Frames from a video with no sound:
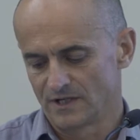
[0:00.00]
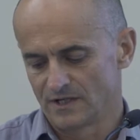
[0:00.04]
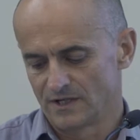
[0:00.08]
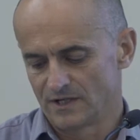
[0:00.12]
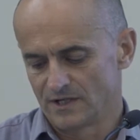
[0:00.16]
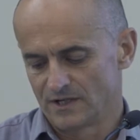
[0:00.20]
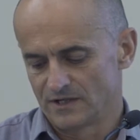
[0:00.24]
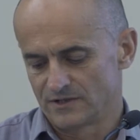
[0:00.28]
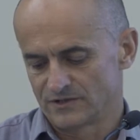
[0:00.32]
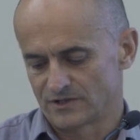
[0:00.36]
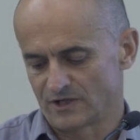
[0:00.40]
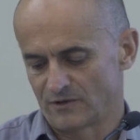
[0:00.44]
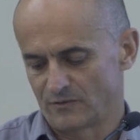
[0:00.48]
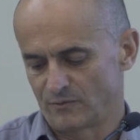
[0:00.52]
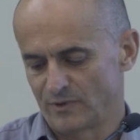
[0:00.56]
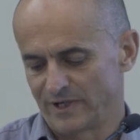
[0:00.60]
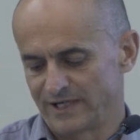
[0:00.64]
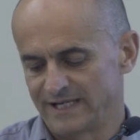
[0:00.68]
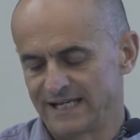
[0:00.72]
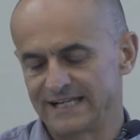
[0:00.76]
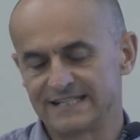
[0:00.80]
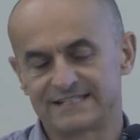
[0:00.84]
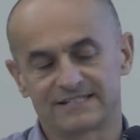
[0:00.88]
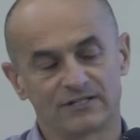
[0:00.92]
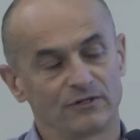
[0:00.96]
So we
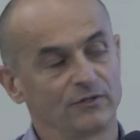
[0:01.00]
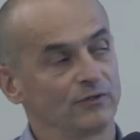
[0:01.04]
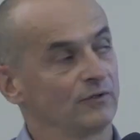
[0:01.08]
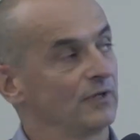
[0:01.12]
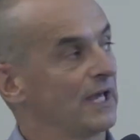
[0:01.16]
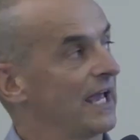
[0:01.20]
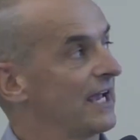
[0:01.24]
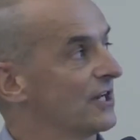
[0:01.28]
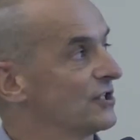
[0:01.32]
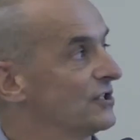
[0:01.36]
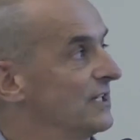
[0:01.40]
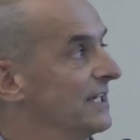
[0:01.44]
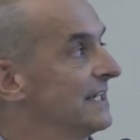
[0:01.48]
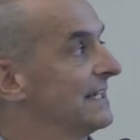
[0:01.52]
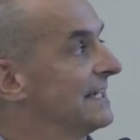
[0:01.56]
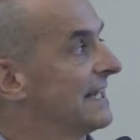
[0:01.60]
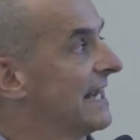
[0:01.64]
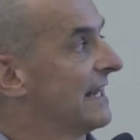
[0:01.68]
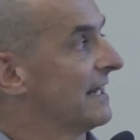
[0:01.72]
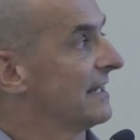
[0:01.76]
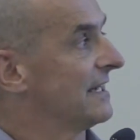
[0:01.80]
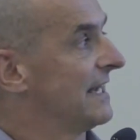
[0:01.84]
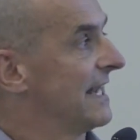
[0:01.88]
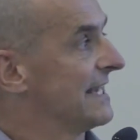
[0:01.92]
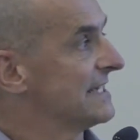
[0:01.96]
need to actually
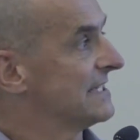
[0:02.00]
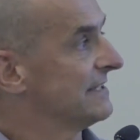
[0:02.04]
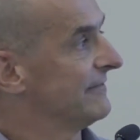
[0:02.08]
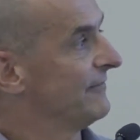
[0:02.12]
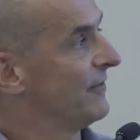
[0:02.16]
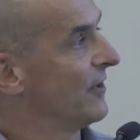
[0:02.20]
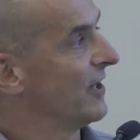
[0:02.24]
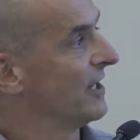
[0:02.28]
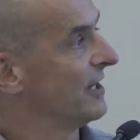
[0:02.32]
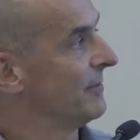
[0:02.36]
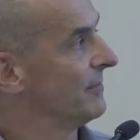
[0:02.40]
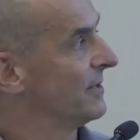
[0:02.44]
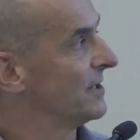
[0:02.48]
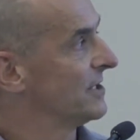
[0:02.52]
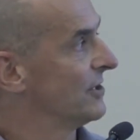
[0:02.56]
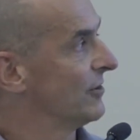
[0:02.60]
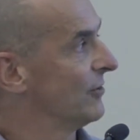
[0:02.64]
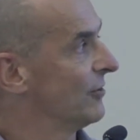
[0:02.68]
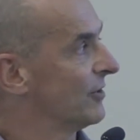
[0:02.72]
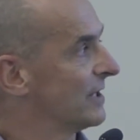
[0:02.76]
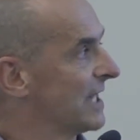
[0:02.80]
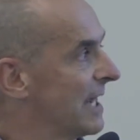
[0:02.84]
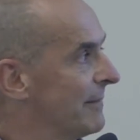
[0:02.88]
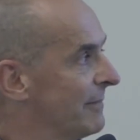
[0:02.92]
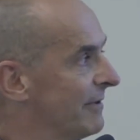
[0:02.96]
classify the material
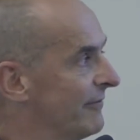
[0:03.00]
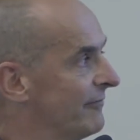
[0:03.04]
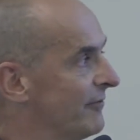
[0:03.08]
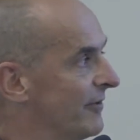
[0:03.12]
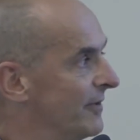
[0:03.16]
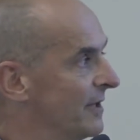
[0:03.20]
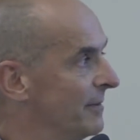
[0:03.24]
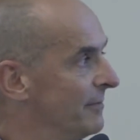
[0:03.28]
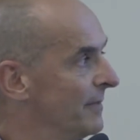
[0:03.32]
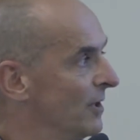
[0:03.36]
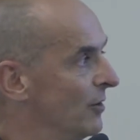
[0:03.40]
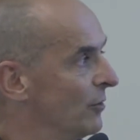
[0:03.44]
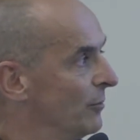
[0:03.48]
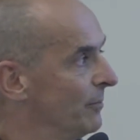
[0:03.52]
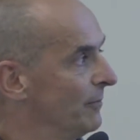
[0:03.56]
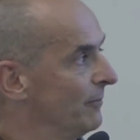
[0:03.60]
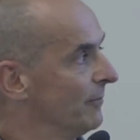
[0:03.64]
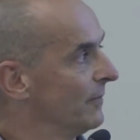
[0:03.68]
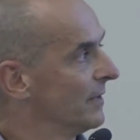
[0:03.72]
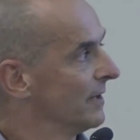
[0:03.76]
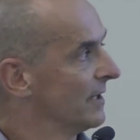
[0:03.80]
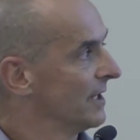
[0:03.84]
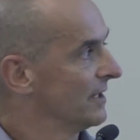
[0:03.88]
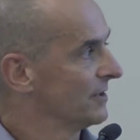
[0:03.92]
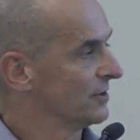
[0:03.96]
coming from the mill
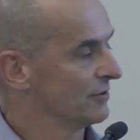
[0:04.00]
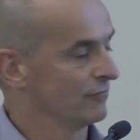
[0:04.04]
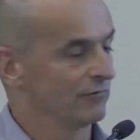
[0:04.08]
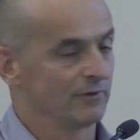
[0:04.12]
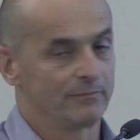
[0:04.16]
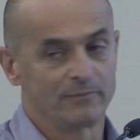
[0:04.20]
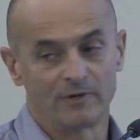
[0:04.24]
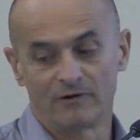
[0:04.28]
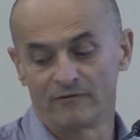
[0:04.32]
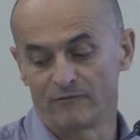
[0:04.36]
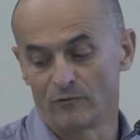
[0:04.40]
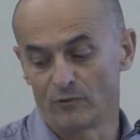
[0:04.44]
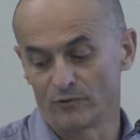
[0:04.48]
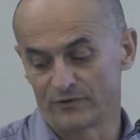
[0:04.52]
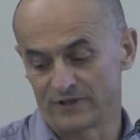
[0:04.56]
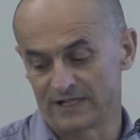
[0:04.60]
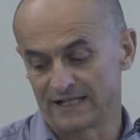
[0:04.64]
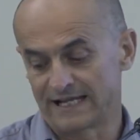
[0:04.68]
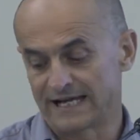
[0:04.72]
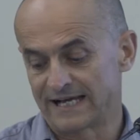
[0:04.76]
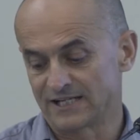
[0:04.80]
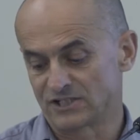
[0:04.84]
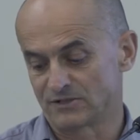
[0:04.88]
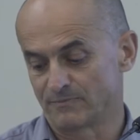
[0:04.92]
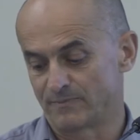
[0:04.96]
to remove all the
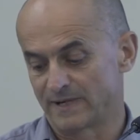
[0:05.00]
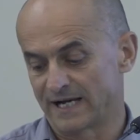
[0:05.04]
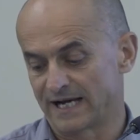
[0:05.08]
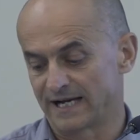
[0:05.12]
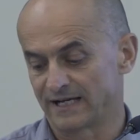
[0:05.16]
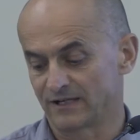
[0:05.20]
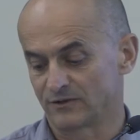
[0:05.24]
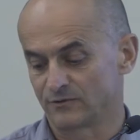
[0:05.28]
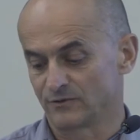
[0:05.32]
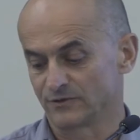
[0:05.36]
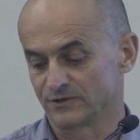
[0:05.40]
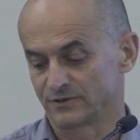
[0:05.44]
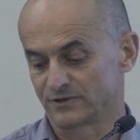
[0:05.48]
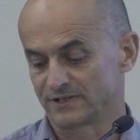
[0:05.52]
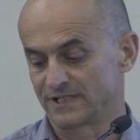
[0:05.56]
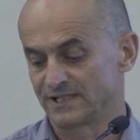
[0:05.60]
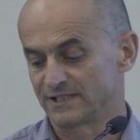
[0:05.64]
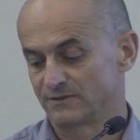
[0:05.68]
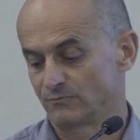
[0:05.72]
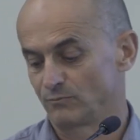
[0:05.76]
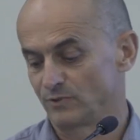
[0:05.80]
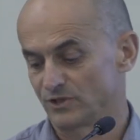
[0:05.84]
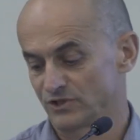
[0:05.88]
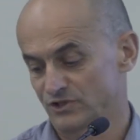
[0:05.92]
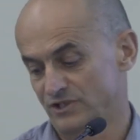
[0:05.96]
larger particles,
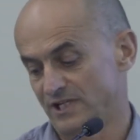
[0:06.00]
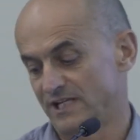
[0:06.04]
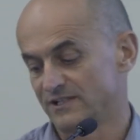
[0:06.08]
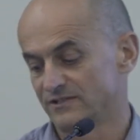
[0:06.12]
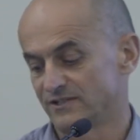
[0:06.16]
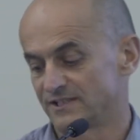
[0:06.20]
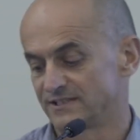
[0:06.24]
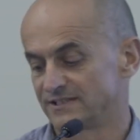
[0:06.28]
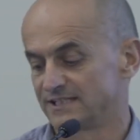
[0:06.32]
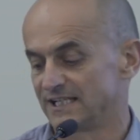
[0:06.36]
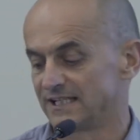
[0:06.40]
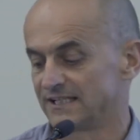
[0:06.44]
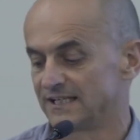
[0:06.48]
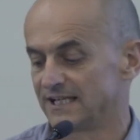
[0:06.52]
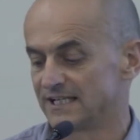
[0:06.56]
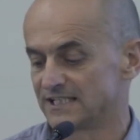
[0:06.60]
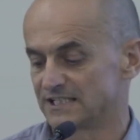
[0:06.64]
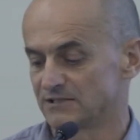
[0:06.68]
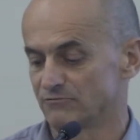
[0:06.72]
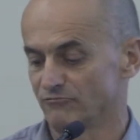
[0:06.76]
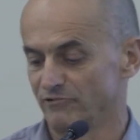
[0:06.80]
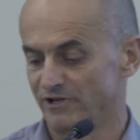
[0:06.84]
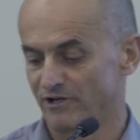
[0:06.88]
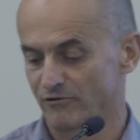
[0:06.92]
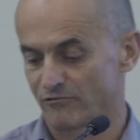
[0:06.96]
which, as I said, gets
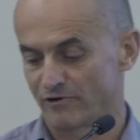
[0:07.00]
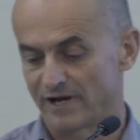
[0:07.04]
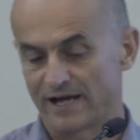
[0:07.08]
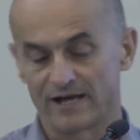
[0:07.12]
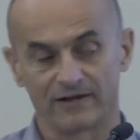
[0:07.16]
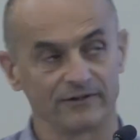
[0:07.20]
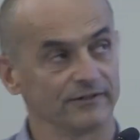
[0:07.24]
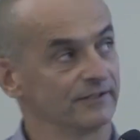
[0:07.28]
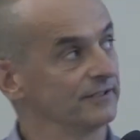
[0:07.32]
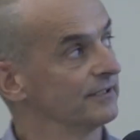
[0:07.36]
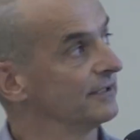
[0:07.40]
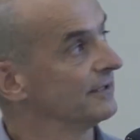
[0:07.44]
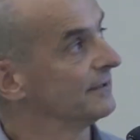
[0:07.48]
reground.